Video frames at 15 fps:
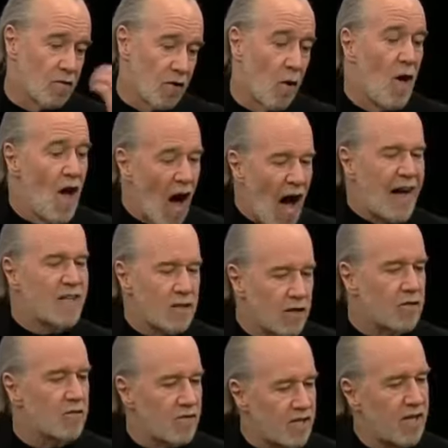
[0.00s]
So I
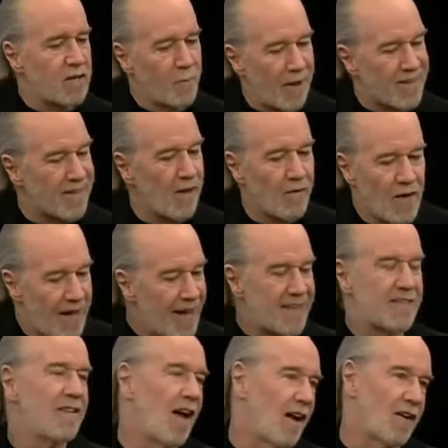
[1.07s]
just said to myself,
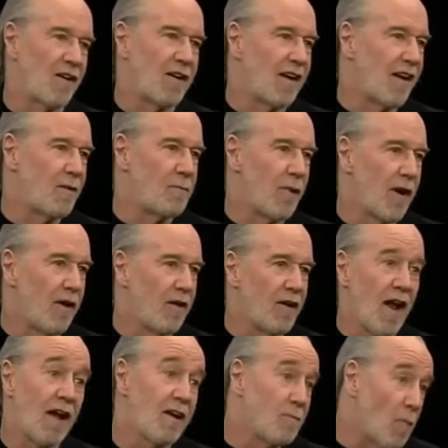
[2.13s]
it's not going to get better,
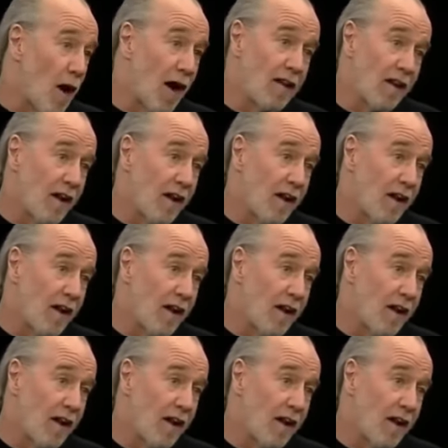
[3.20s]
not in my